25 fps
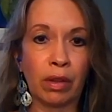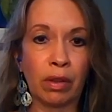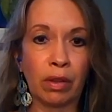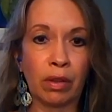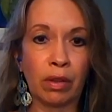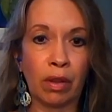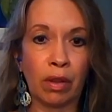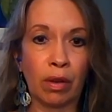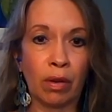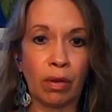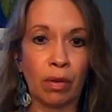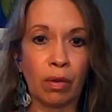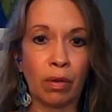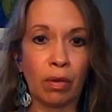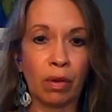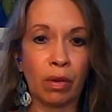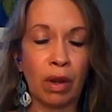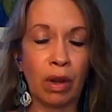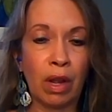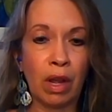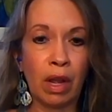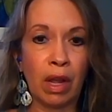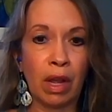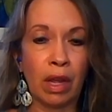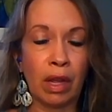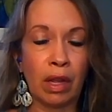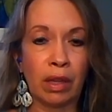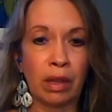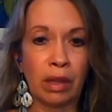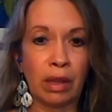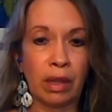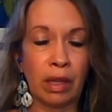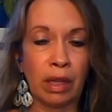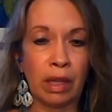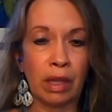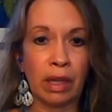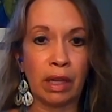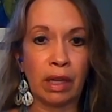So
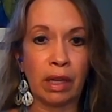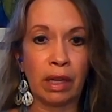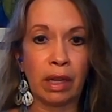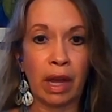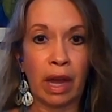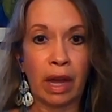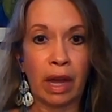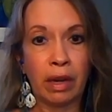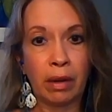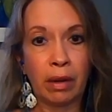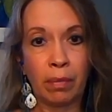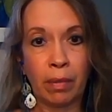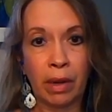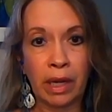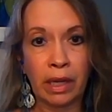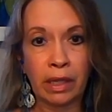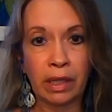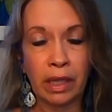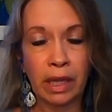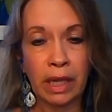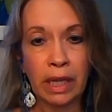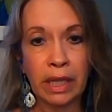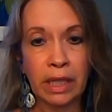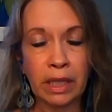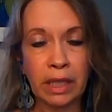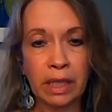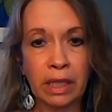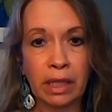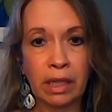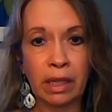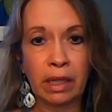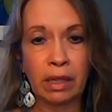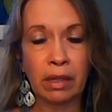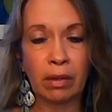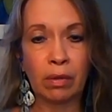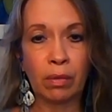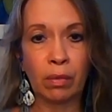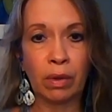the guided
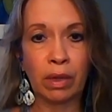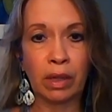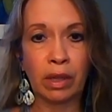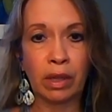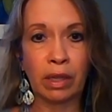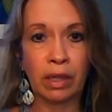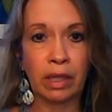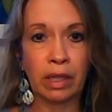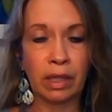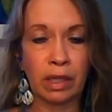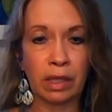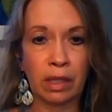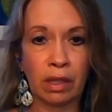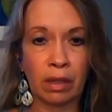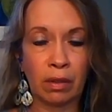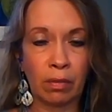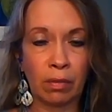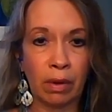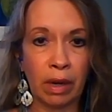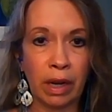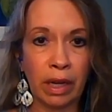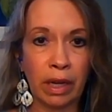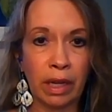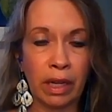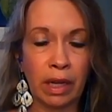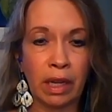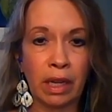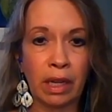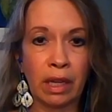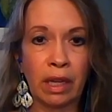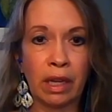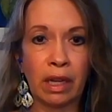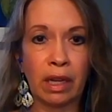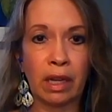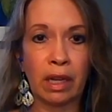meditation with the distant Reiki,